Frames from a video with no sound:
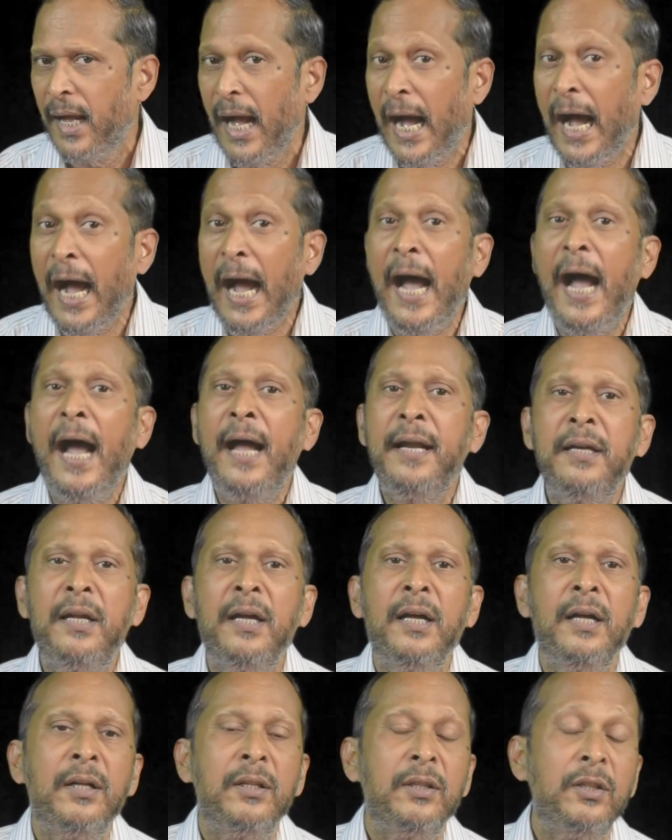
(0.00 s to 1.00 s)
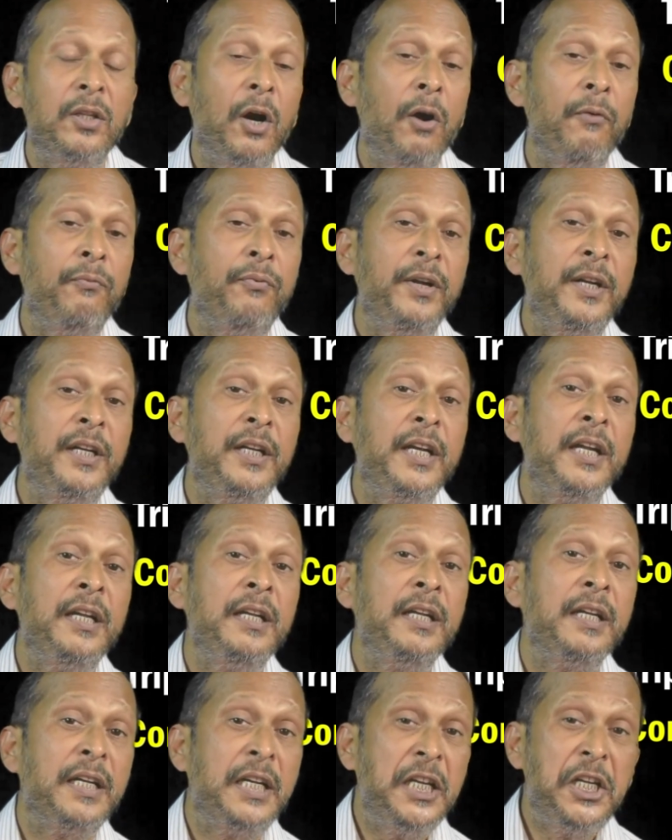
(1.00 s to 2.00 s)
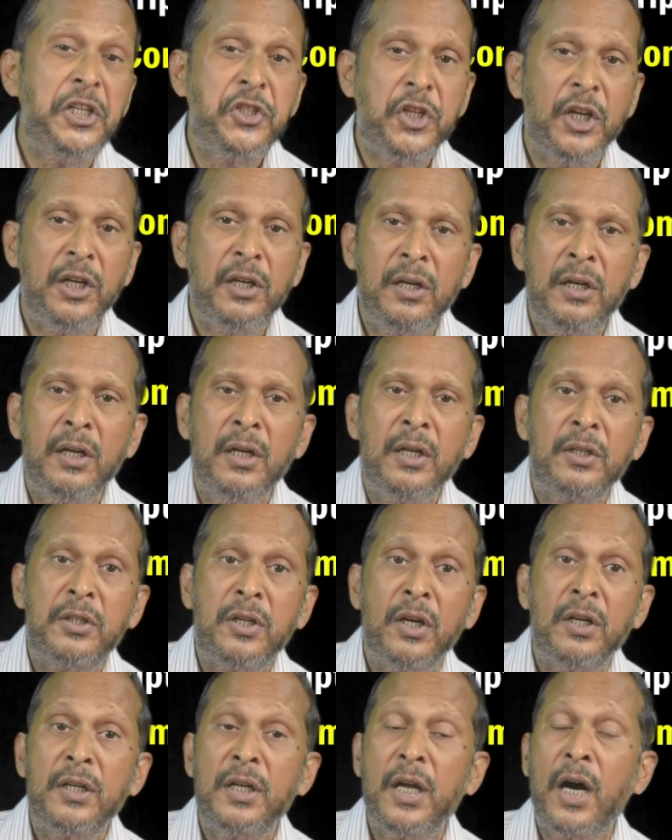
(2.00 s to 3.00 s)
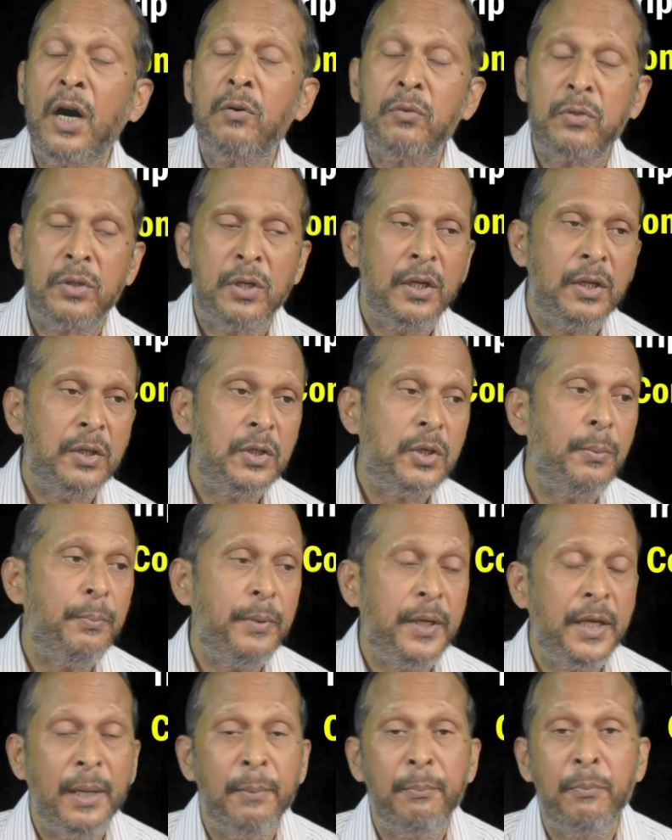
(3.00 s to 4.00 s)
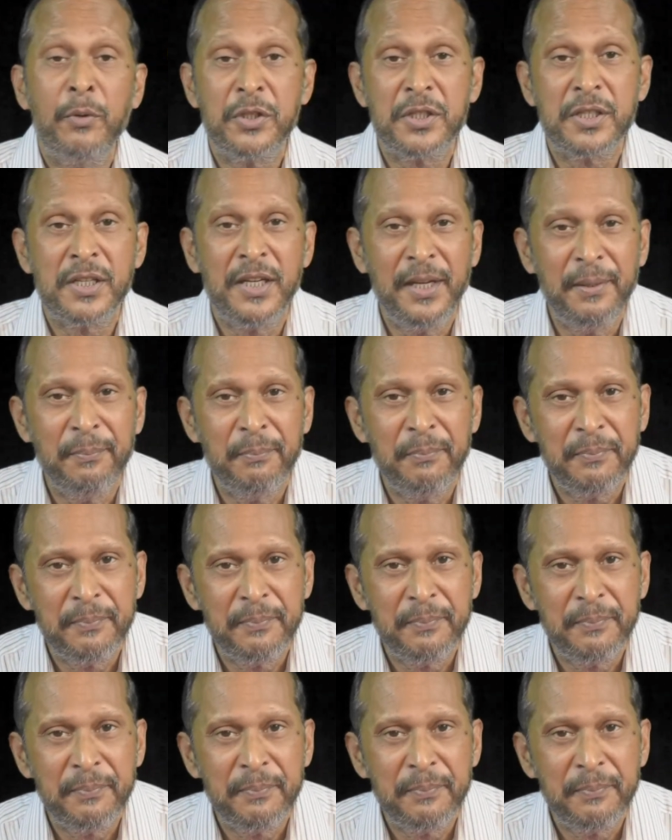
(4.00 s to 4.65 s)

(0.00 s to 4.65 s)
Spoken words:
and the offending teacher turned out to be a Muslim.